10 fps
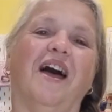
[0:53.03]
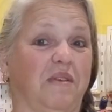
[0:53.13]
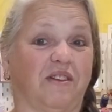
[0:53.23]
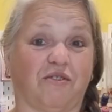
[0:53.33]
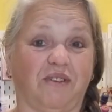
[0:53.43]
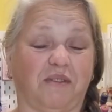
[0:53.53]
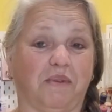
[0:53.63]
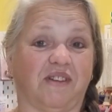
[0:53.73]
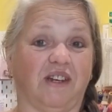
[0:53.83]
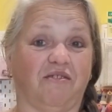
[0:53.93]
It's
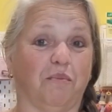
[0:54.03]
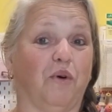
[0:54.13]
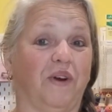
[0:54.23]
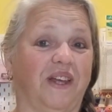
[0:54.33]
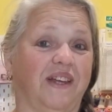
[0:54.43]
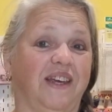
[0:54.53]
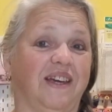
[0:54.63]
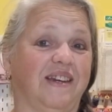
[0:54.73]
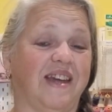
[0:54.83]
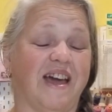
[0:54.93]
Christmas Eve morning
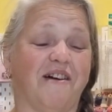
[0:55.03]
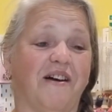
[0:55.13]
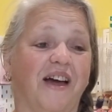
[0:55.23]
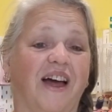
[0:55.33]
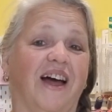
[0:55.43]
here now.